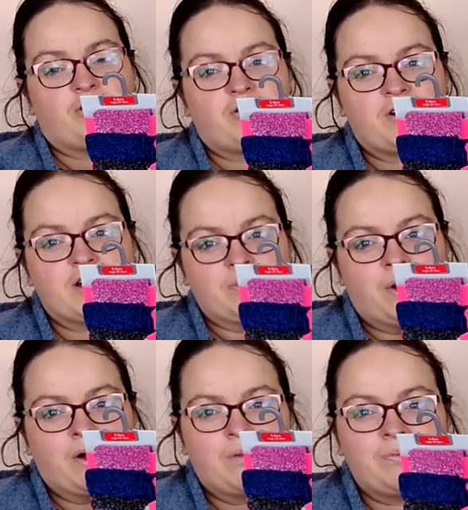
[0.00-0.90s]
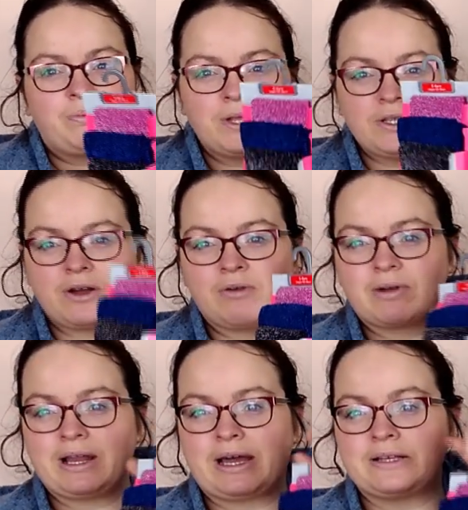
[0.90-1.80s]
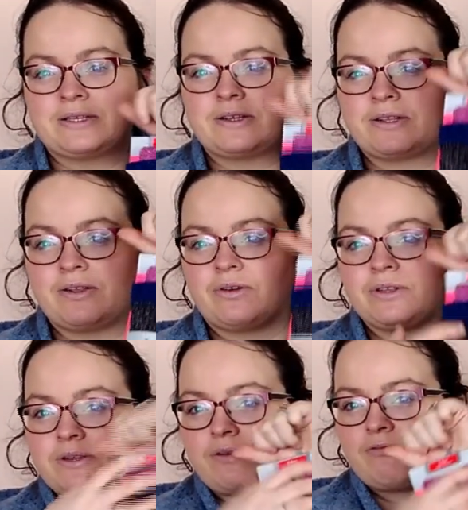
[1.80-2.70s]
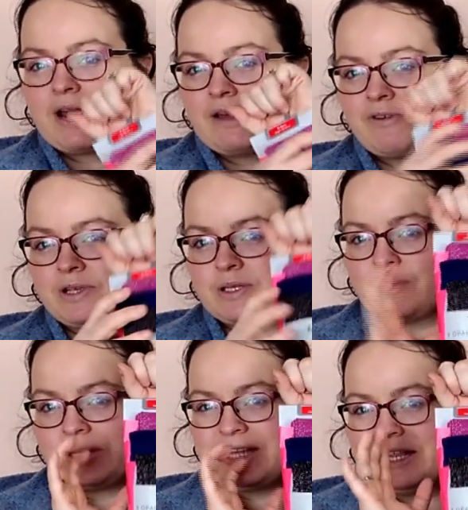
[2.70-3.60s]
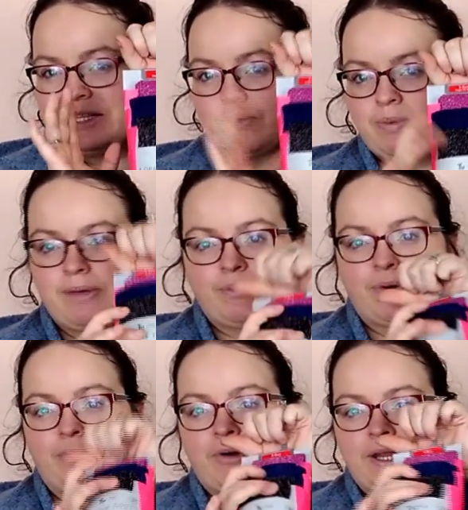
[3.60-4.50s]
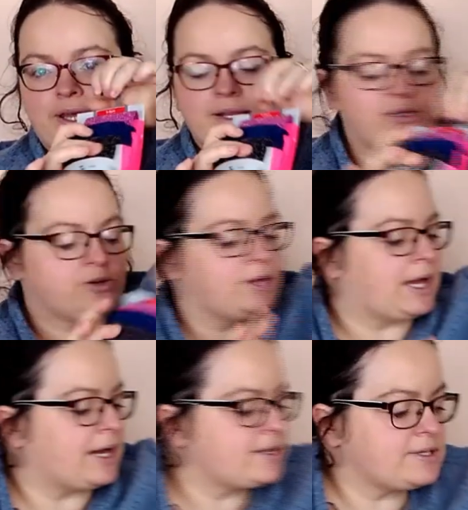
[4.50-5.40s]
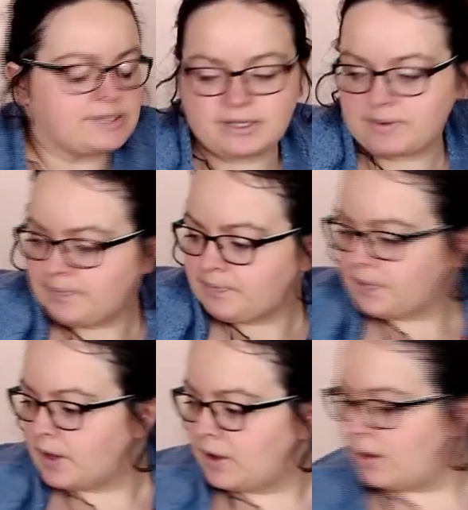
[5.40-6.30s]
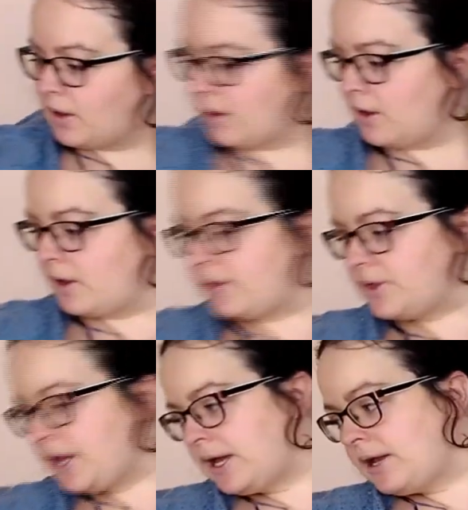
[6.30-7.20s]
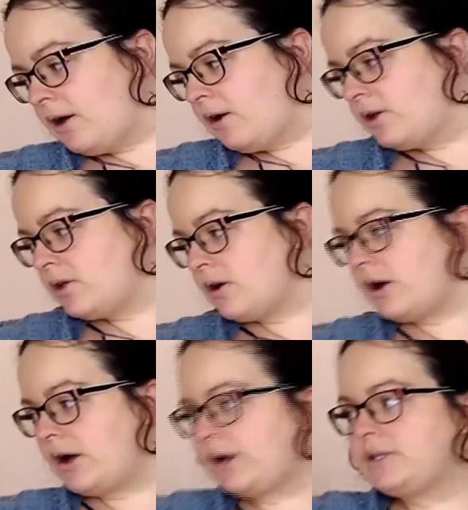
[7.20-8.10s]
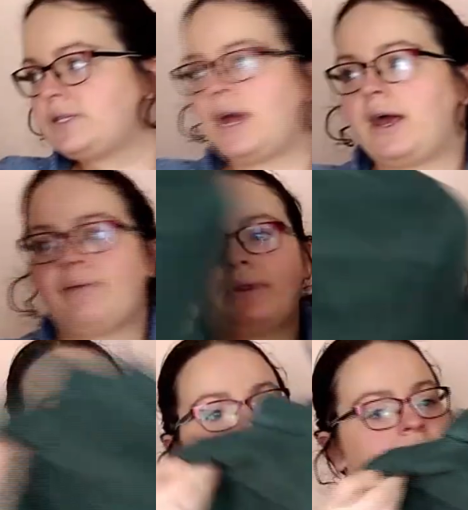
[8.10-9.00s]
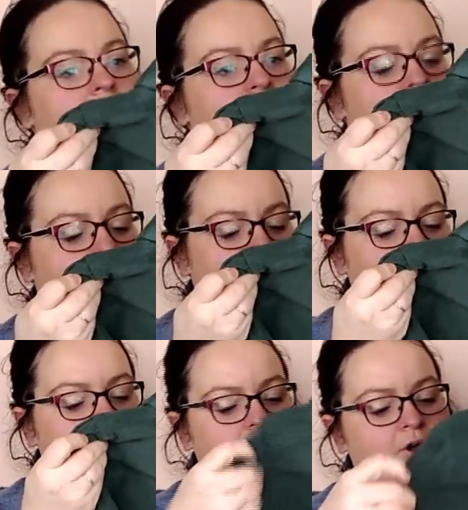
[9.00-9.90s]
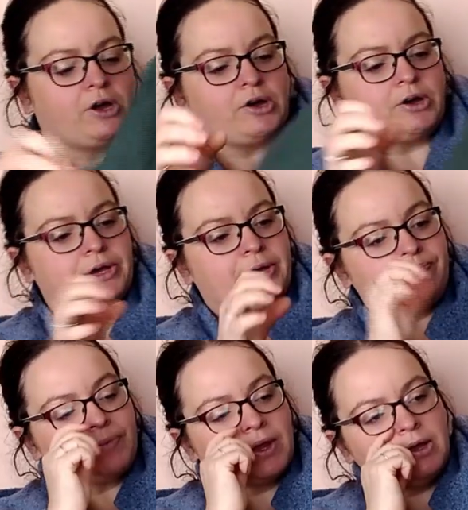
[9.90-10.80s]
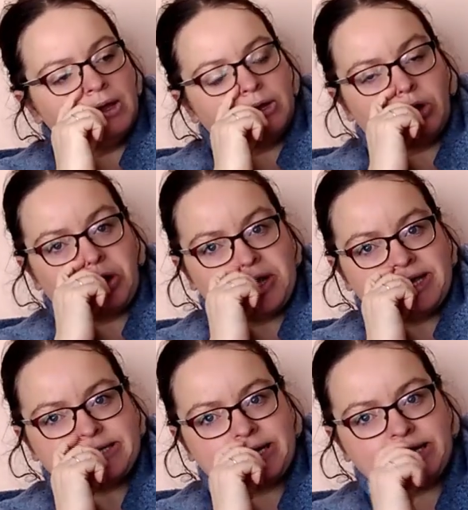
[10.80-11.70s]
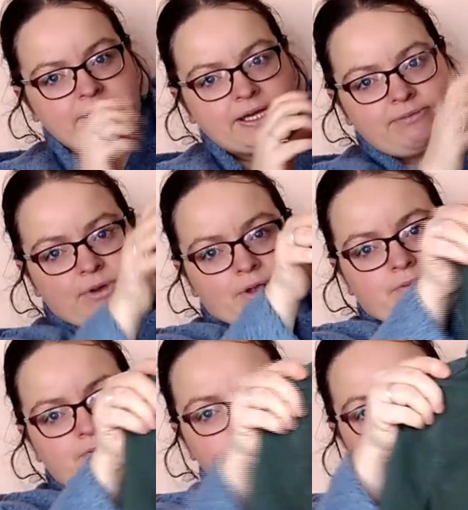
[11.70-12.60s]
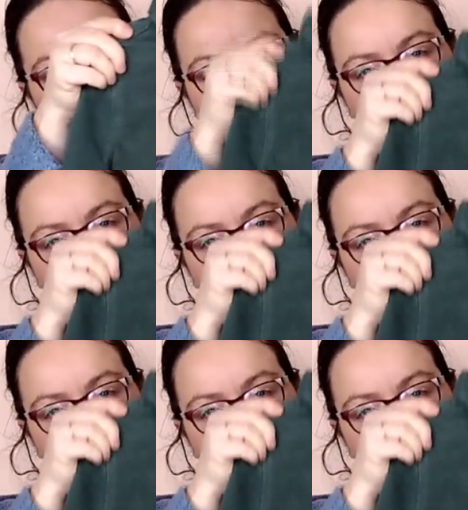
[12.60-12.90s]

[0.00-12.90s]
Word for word: Primark, they don't last as long, so I'd rather spend a little bit more and they do last. Then I got um, this for Kai. Kai is 18 months,